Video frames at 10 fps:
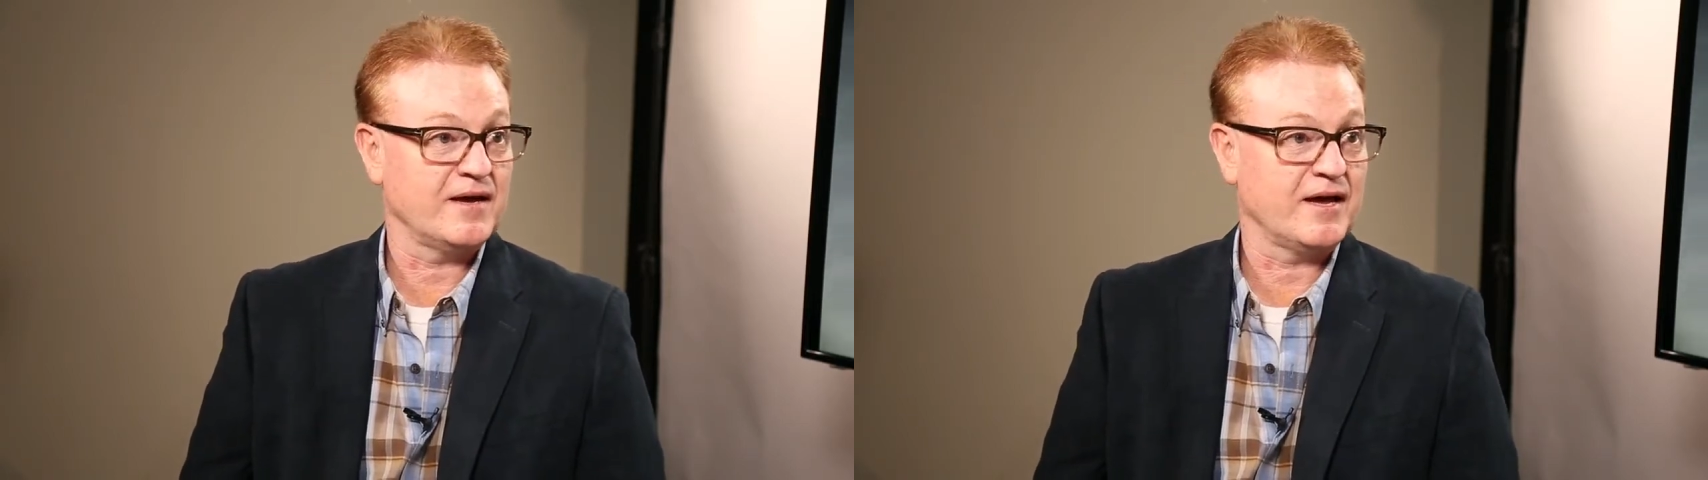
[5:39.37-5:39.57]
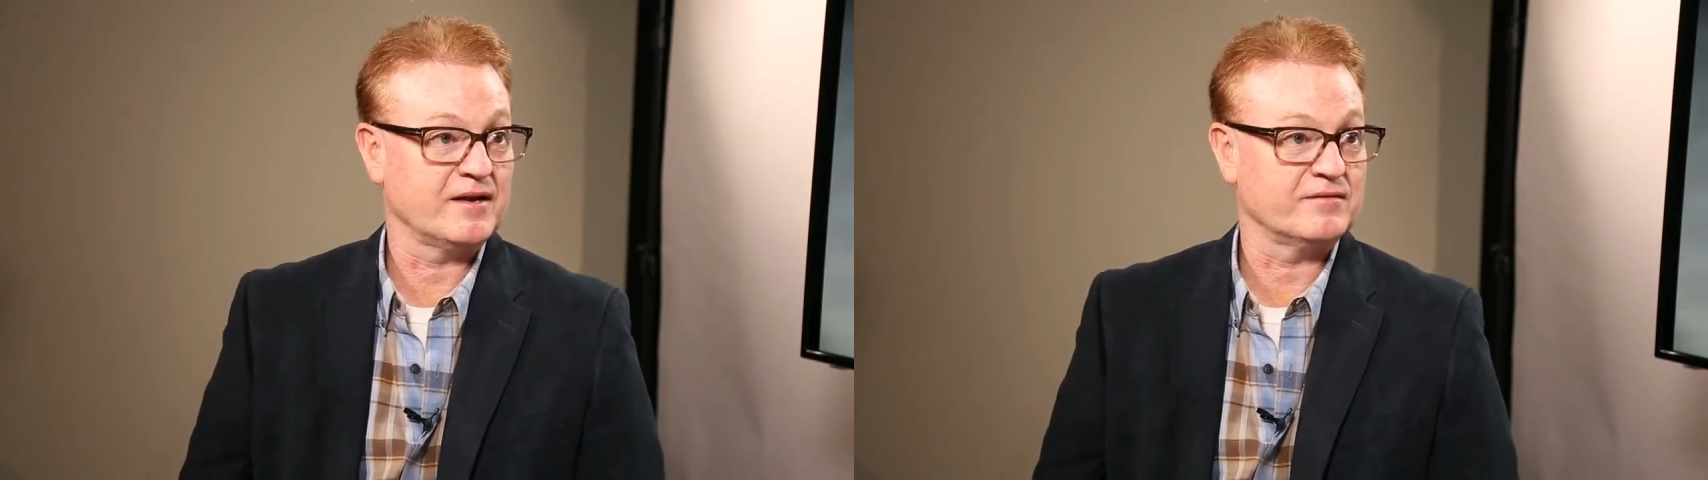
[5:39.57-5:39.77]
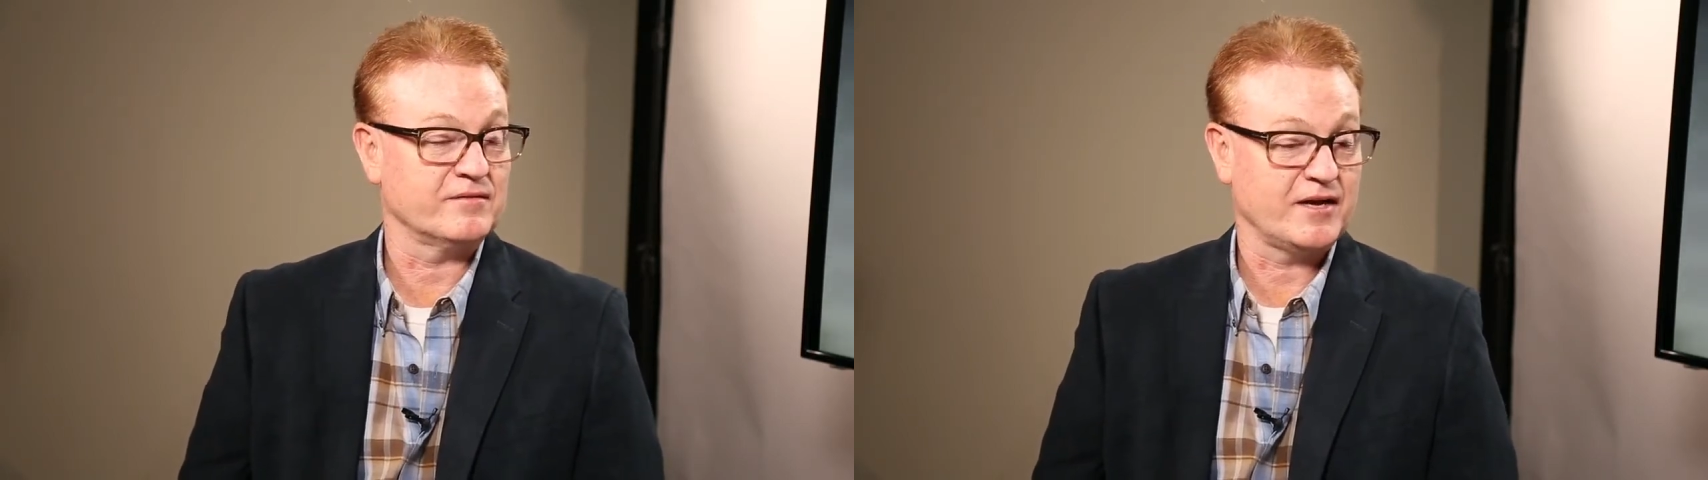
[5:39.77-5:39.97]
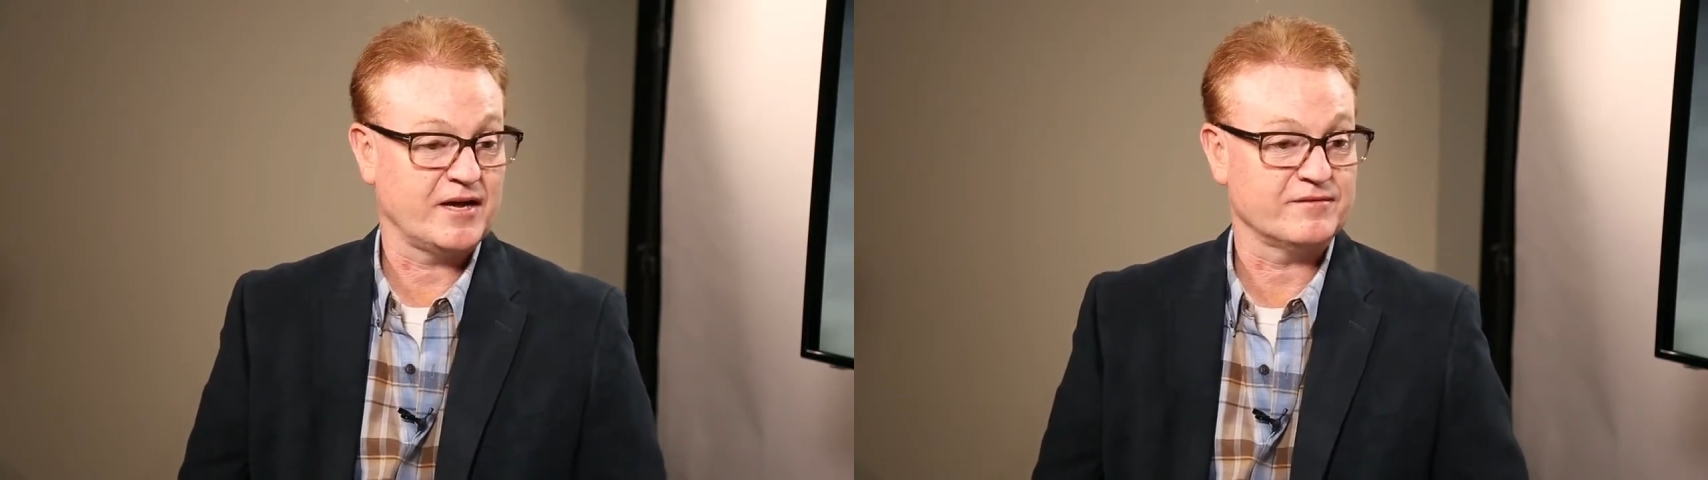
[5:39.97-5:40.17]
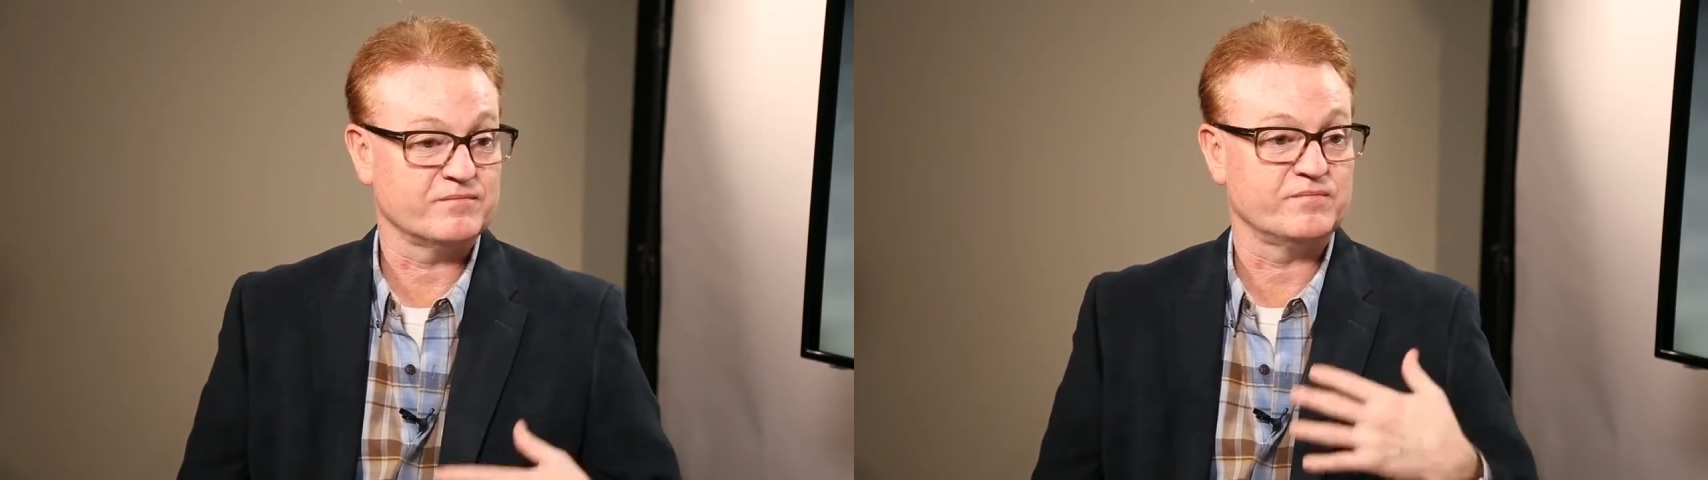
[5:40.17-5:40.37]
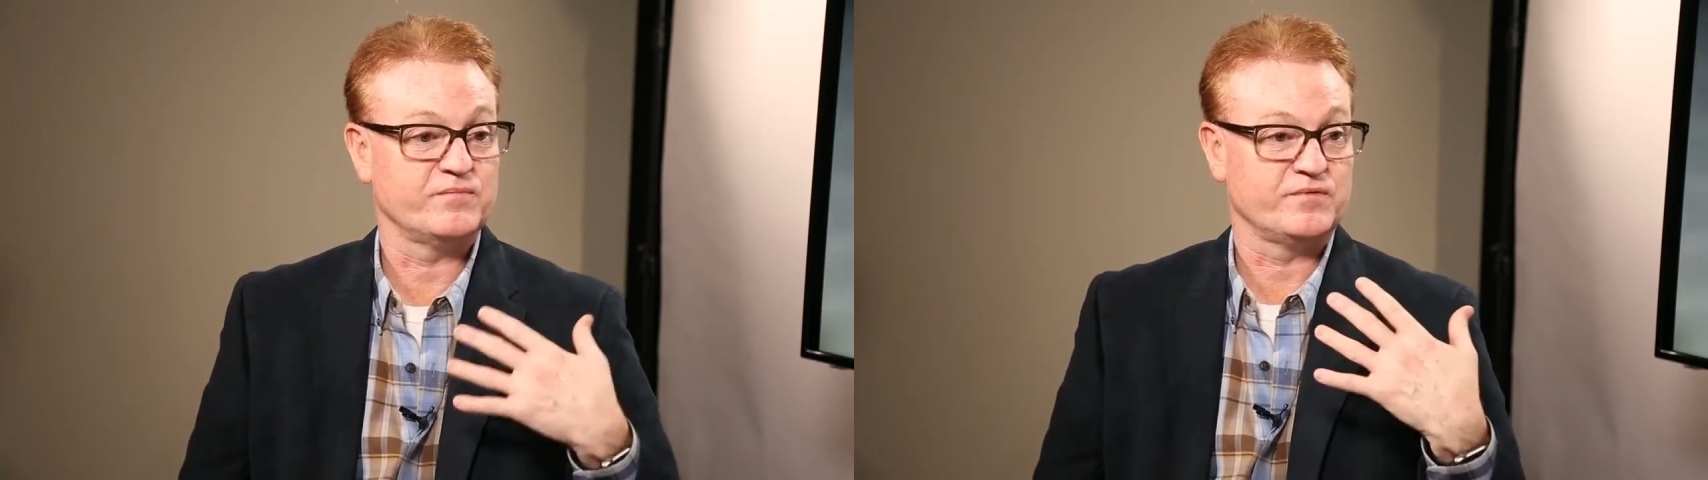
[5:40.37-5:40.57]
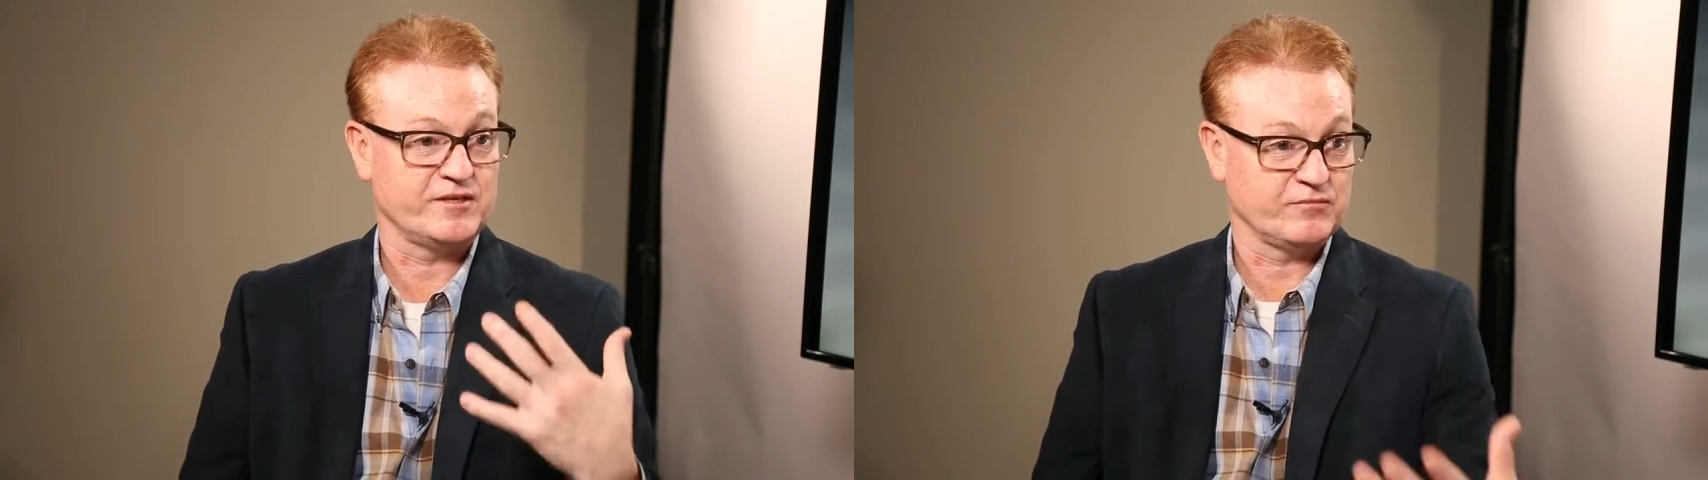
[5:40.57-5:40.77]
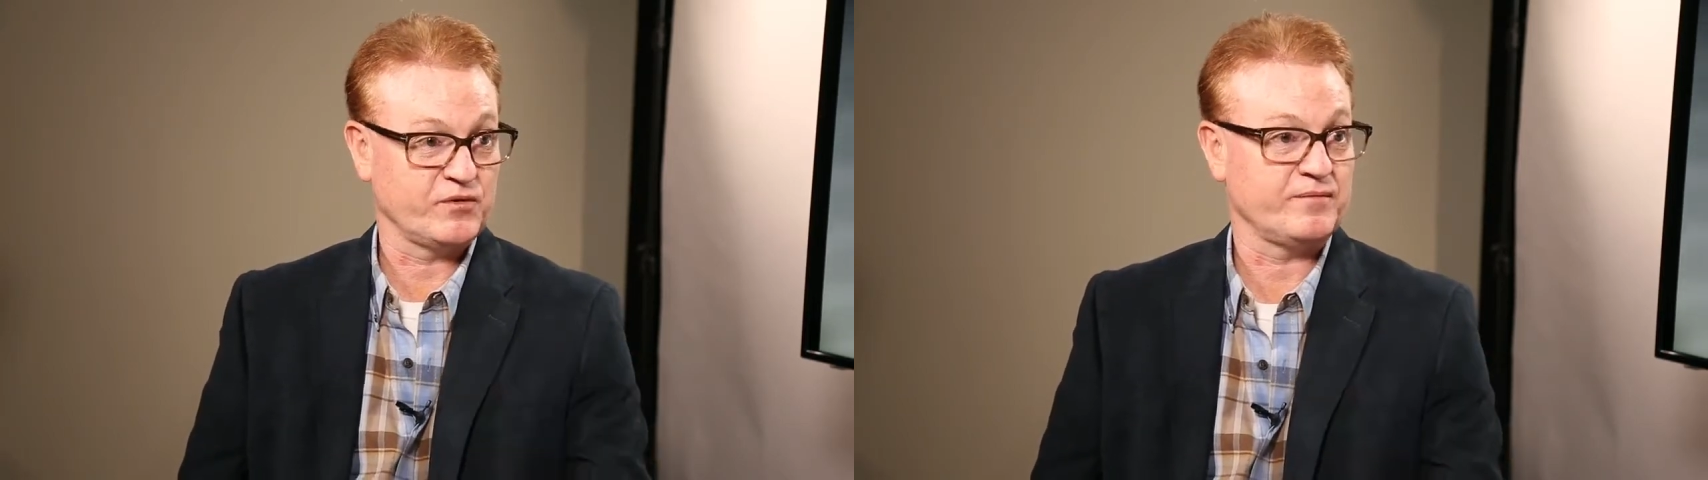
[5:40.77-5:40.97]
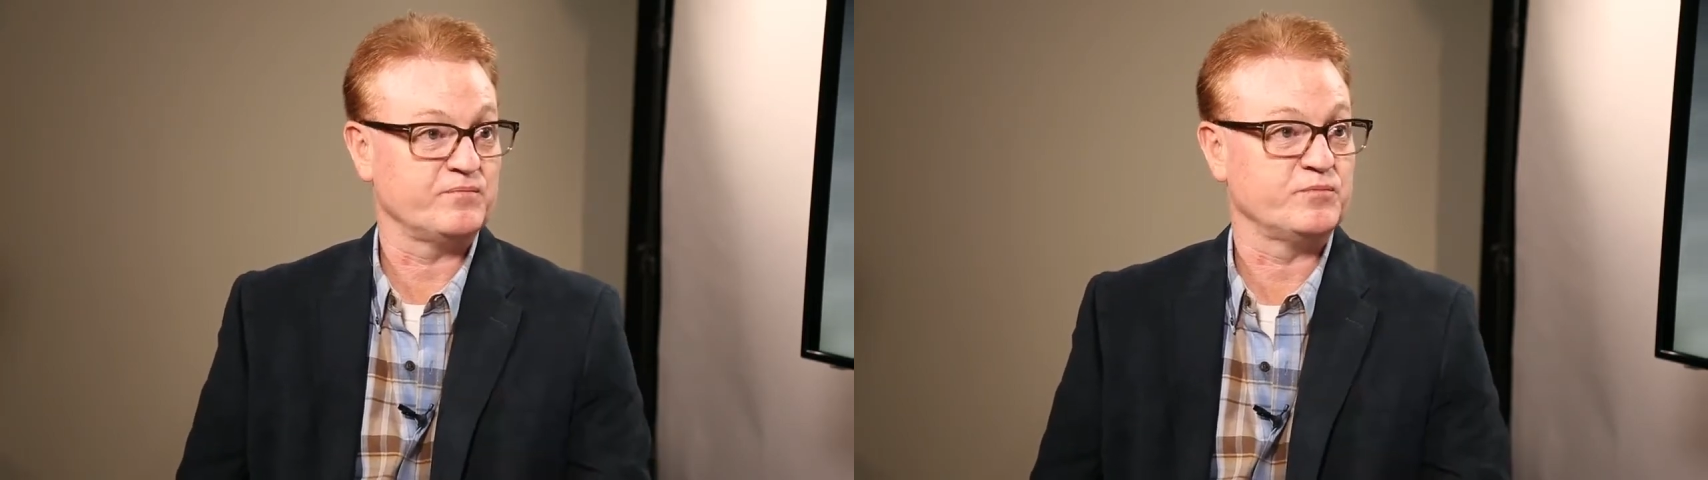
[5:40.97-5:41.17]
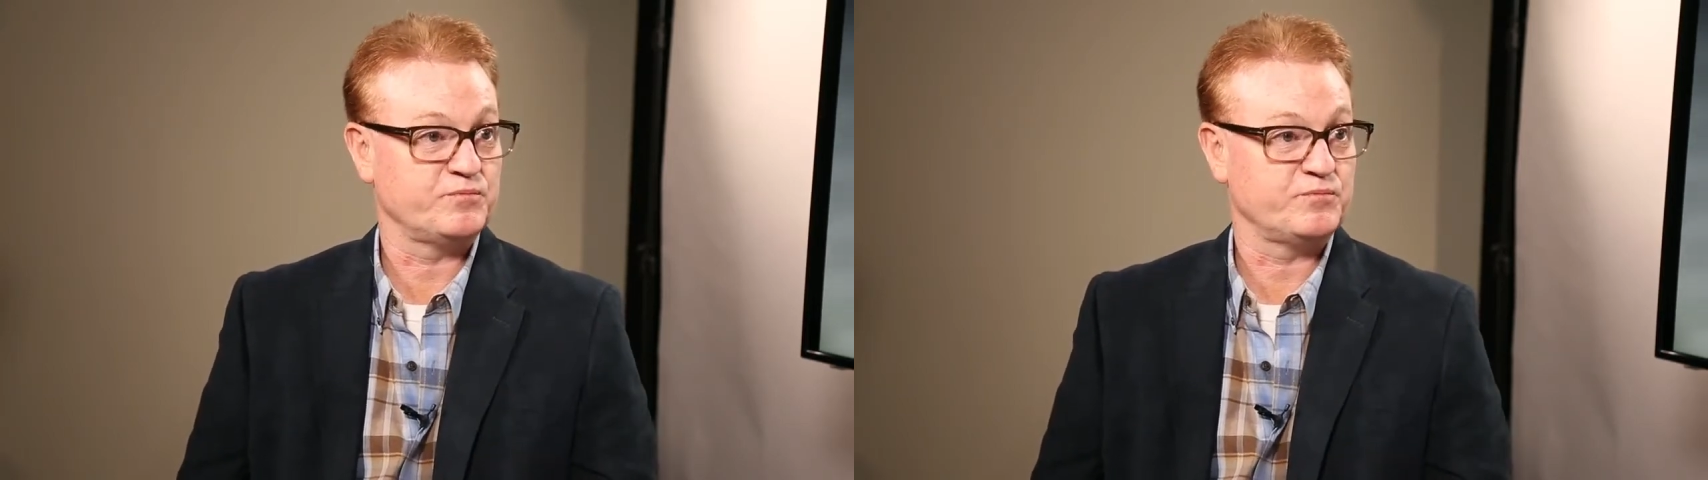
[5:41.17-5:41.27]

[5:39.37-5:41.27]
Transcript: and then we